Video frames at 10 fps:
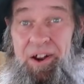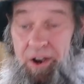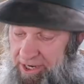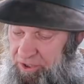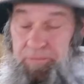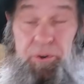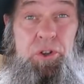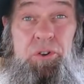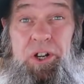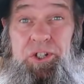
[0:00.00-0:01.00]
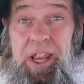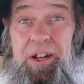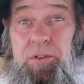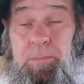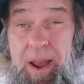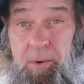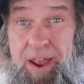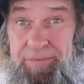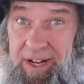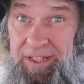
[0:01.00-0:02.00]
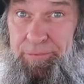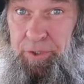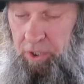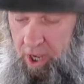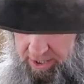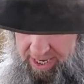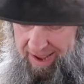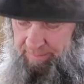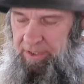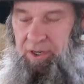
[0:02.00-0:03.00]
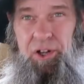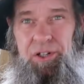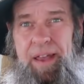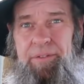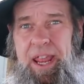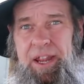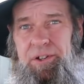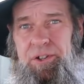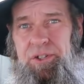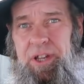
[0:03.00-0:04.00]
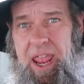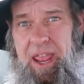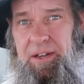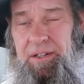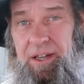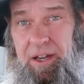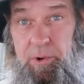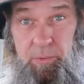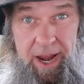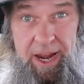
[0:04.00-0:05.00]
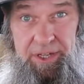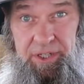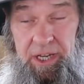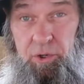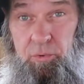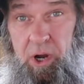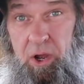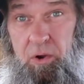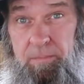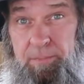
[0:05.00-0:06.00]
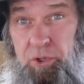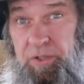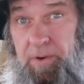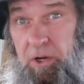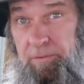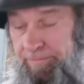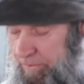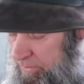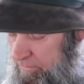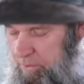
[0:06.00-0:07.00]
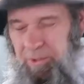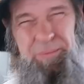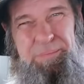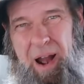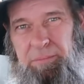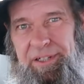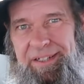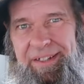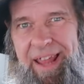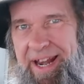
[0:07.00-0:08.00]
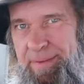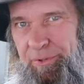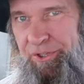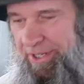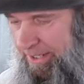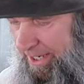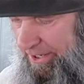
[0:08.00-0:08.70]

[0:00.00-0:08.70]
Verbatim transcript: All right, so if you're new to our channel, my wife and I live in a log cabin on eleven acres, and uh, we raise and grow most of our own food. We're probably in the ninety percent